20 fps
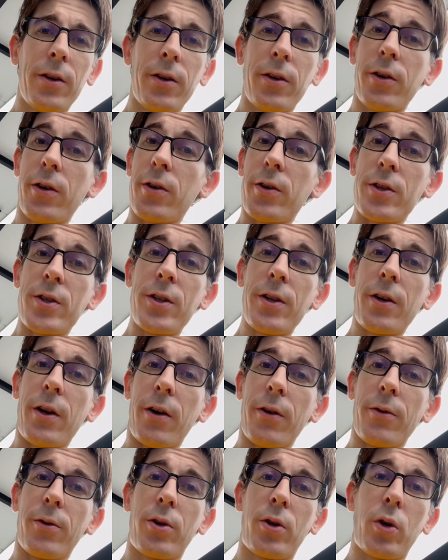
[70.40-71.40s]
Because you
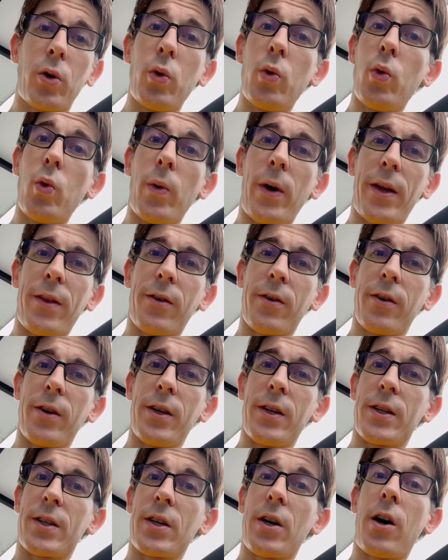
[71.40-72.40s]
know, cool weather
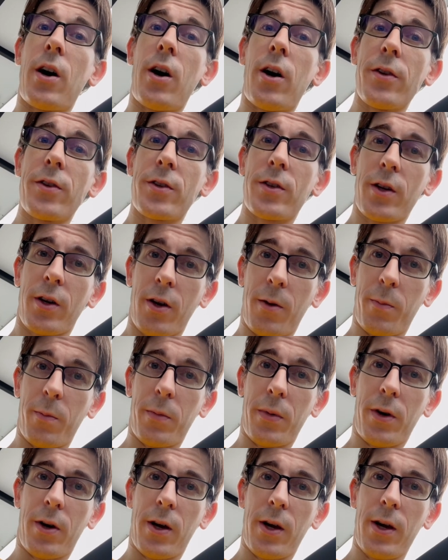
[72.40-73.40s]
is hard to come
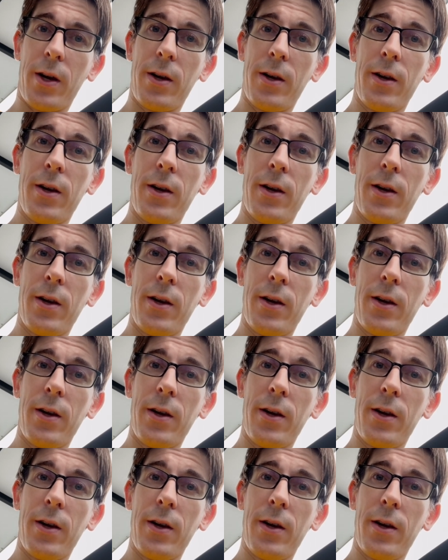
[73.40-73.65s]
by